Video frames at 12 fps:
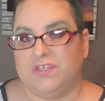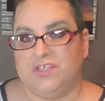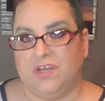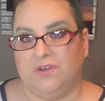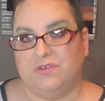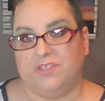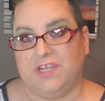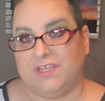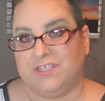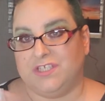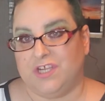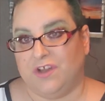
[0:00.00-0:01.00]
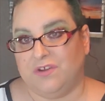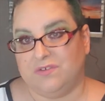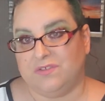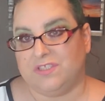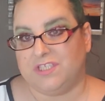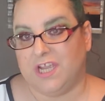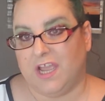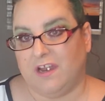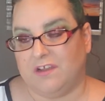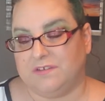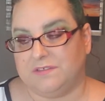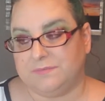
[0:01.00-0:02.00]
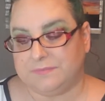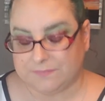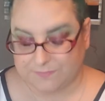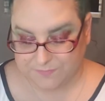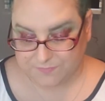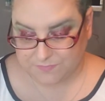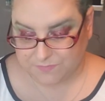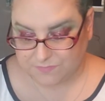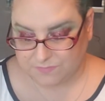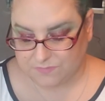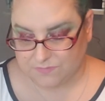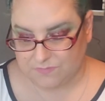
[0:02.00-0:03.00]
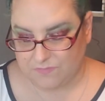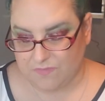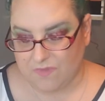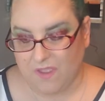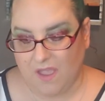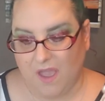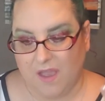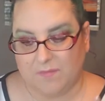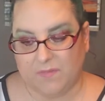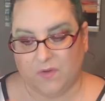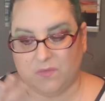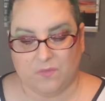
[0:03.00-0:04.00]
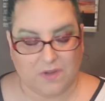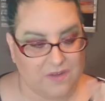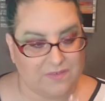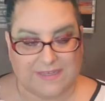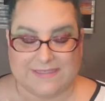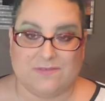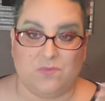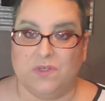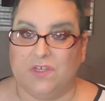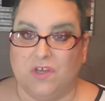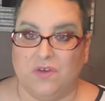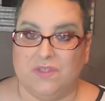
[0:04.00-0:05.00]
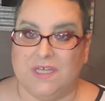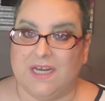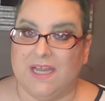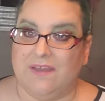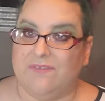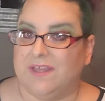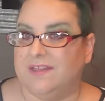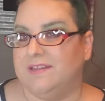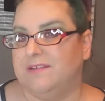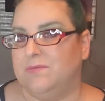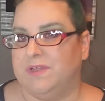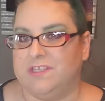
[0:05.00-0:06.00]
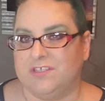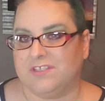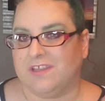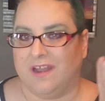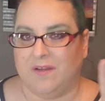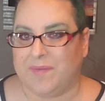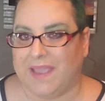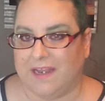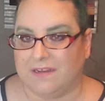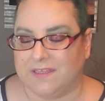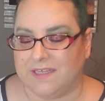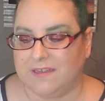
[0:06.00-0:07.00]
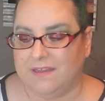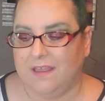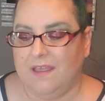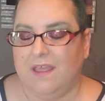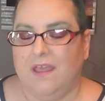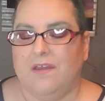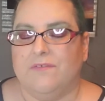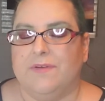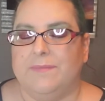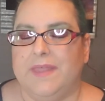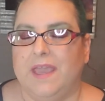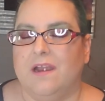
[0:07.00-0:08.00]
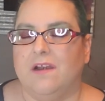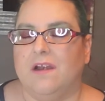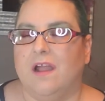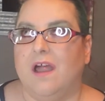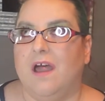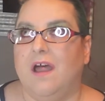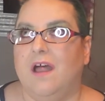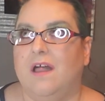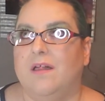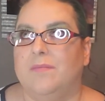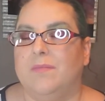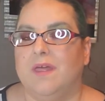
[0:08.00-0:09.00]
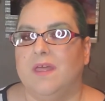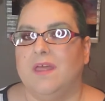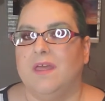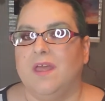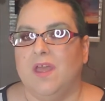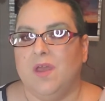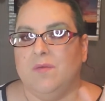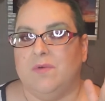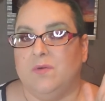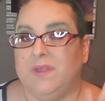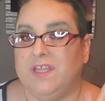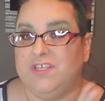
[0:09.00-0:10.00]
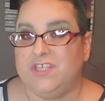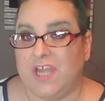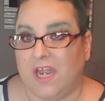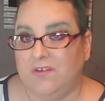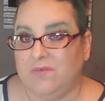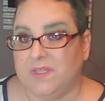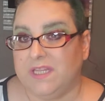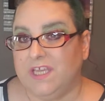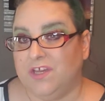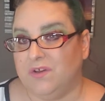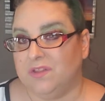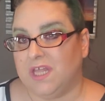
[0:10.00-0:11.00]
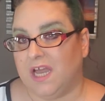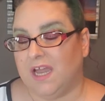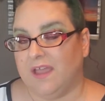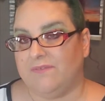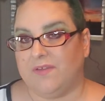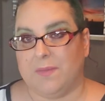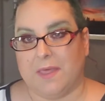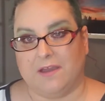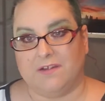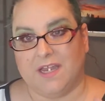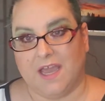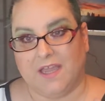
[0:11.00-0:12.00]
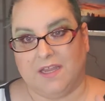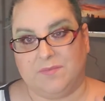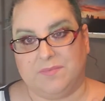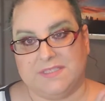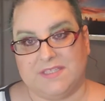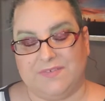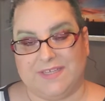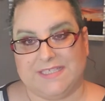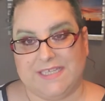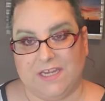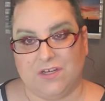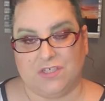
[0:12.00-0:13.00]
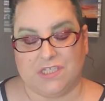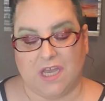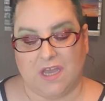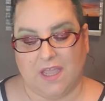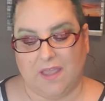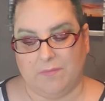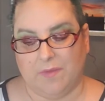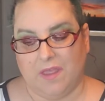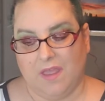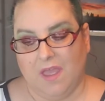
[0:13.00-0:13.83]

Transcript: Joe Josh Joe's channel um, one of us will go live and then we just kind of panel it from there. Um, but we generally go live about 9 Pacific Standard Time